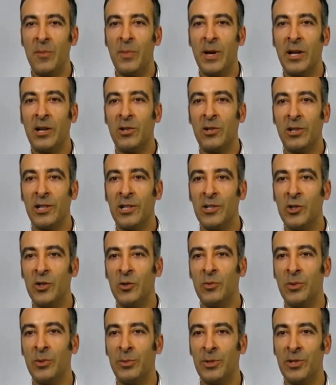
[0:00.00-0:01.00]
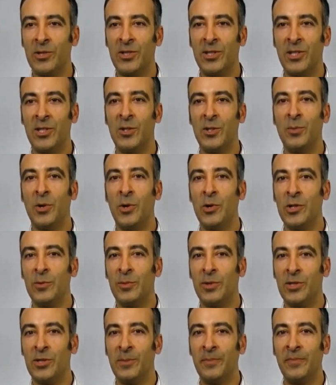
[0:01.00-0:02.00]
medical consumables, and
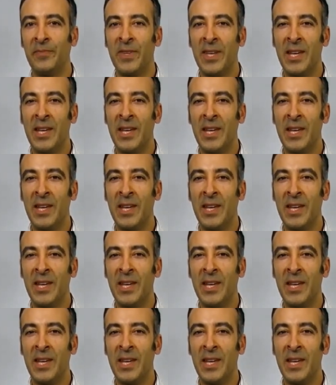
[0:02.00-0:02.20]
disposables.